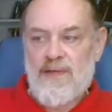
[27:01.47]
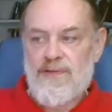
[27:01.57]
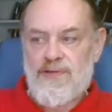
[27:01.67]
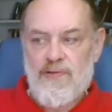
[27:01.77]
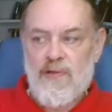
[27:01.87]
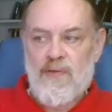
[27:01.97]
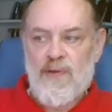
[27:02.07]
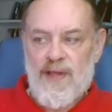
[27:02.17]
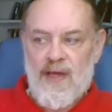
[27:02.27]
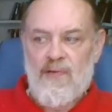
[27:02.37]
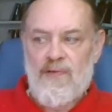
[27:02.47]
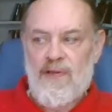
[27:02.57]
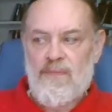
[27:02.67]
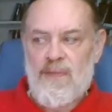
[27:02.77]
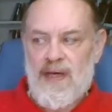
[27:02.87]
understood without
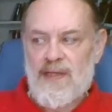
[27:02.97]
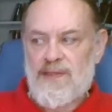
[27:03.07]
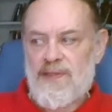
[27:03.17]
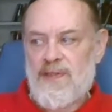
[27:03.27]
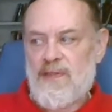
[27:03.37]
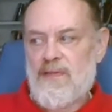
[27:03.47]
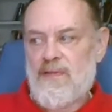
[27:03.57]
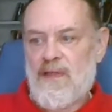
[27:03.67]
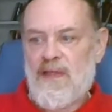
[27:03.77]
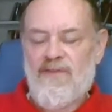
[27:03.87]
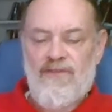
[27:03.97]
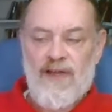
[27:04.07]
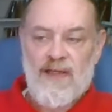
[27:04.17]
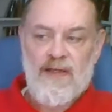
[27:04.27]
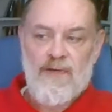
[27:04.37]
the minutes, and the
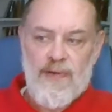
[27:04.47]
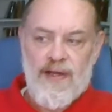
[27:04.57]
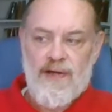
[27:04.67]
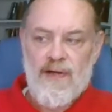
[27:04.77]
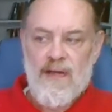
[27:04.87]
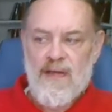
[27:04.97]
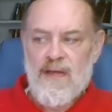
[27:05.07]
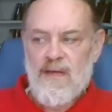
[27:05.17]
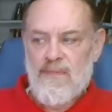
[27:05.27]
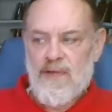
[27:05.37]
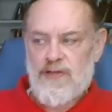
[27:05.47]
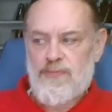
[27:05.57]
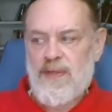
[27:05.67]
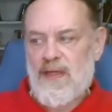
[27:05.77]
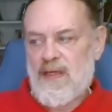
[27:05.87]
afflicted reader
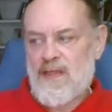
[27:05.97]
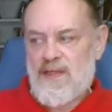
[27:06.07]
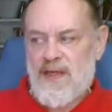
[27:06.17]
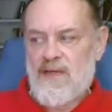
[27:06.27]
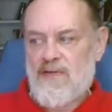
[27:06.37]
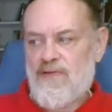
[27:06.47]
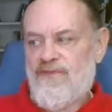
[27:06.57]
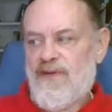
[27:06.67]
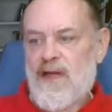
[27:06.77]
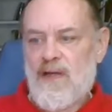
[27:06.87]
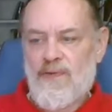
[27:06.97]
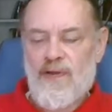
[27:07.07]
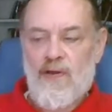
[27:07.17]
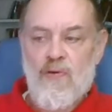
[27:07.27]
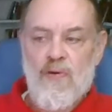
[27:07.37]
must be content to follow
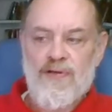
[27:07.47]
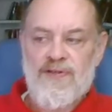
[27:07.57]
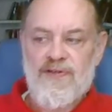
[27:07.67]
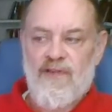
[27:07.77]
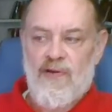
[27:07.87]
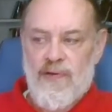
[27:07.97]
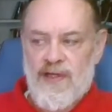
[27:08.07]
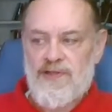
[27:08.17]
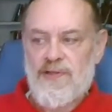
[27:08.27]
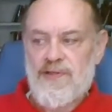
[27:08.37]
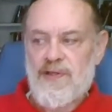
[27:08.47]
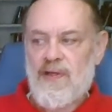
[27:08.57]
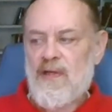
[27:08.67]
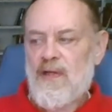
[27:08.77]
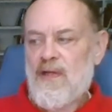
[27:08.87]
the course of the creatures
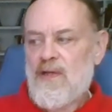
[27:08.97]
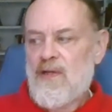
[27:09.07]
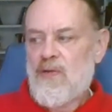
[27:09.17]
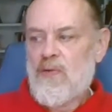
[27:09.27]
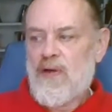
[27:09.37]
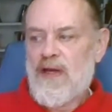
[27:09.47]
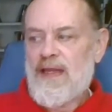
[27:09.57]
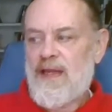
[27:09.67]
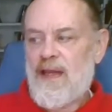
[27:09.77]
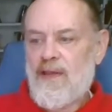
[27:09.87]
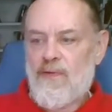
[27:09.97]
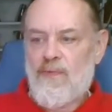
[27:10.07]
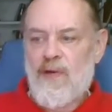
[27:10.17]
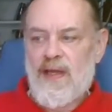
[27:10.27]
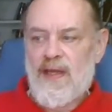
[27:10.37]
who are eating their
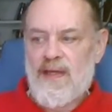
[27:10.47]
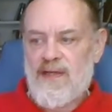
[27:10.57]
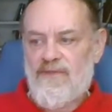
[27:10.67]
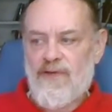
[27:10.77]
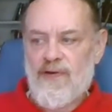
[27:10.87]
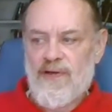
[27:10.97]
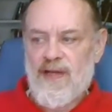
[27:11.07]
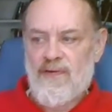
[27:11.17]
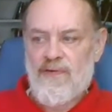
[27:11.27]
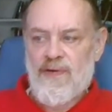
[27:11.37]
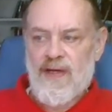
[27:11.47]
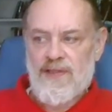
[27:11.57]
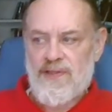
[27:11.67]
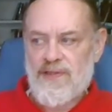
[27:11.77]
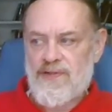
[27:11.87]
way in different
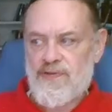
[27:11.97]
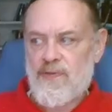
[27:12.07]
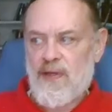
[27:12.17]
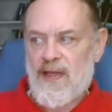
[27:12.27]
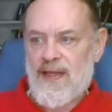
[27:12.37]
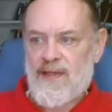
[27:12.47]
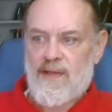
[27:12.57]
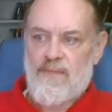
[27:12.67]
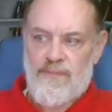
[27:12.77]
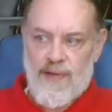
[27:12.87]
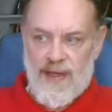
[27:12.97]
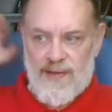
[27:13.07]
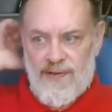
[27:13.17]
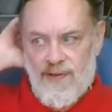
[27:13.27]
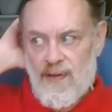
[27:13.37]
directions through length and
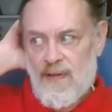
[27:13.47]
breadth